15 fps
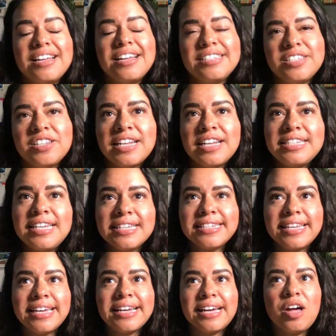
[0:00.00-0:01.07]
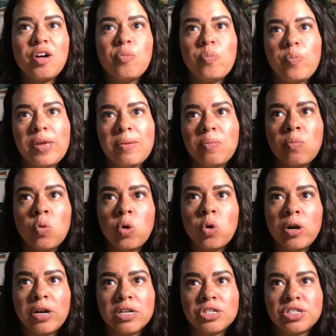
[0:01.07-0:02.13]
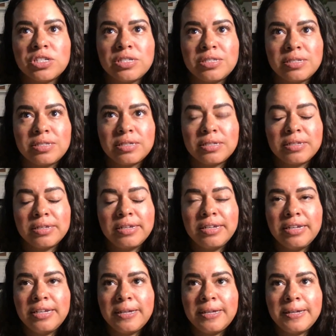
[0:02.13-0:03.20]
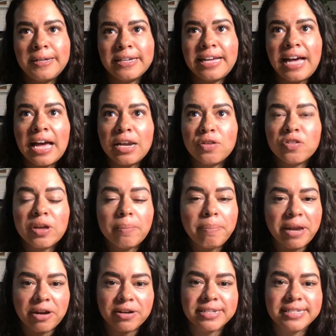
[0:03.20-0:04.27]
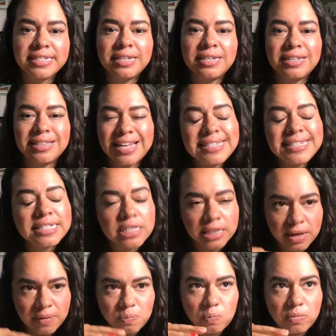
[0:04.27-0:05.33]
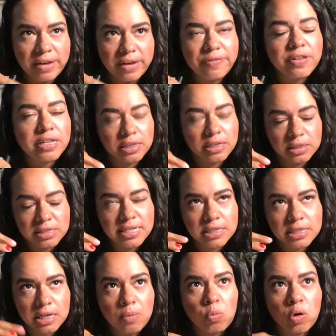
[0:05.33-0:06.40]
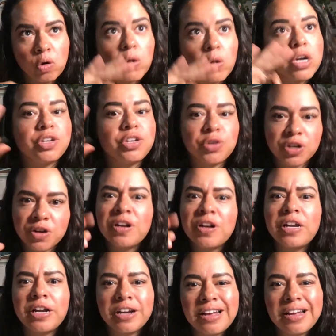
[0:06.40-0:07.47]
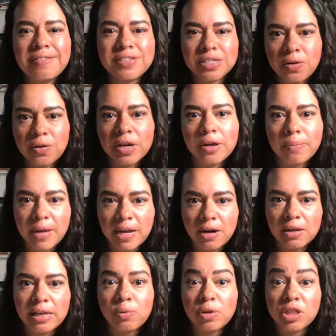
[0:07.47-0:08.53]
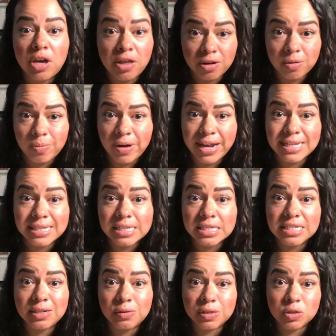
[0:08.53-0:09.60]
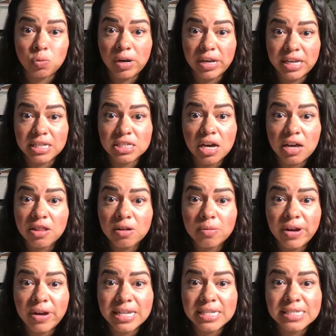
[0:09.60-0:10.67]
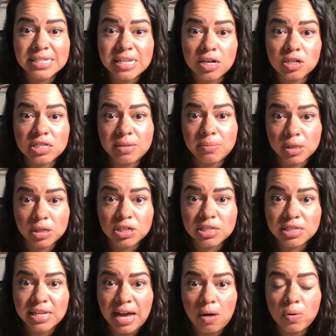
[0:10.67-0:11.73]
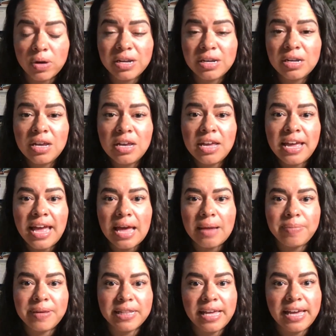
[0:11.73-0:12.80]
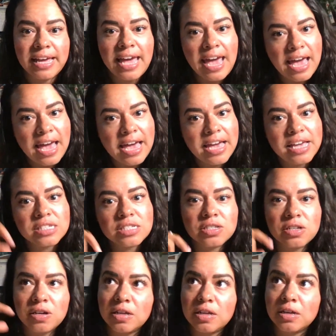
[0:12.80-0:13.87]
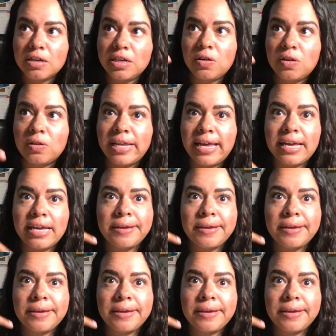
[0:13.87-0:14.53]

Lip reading: So that takes like a bit more just kind of comparison. That takes a lot. I feel like it takes a lot more work. You're going to have to go and compare like with other brands and see what's working to other brands that are similar to that one and be like, hey, so, like